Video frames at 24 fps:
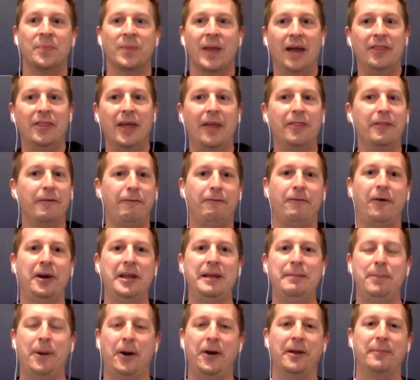And, and the
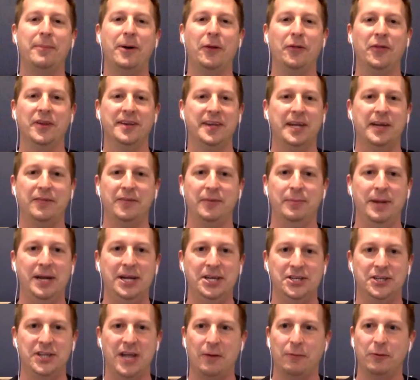funny part about this
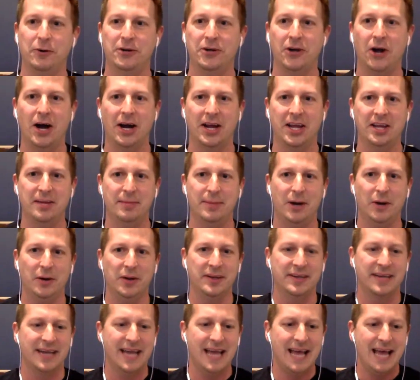information that we're talking about
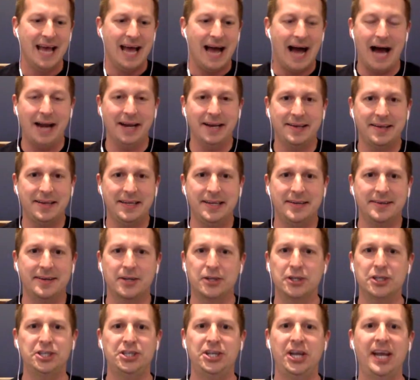is honestly, there's a
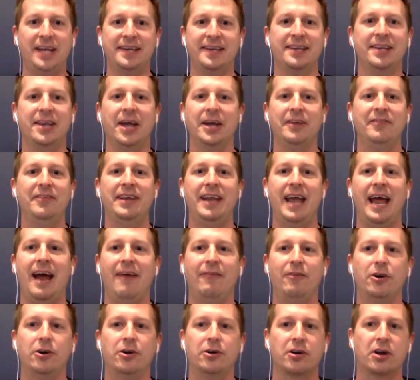good chance none of it
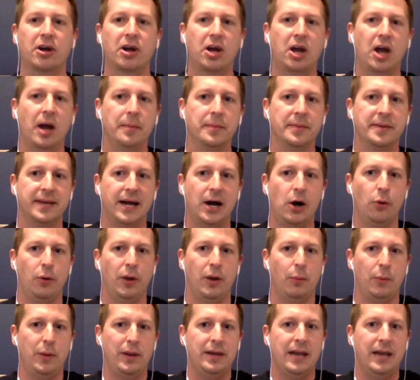ever comes out and we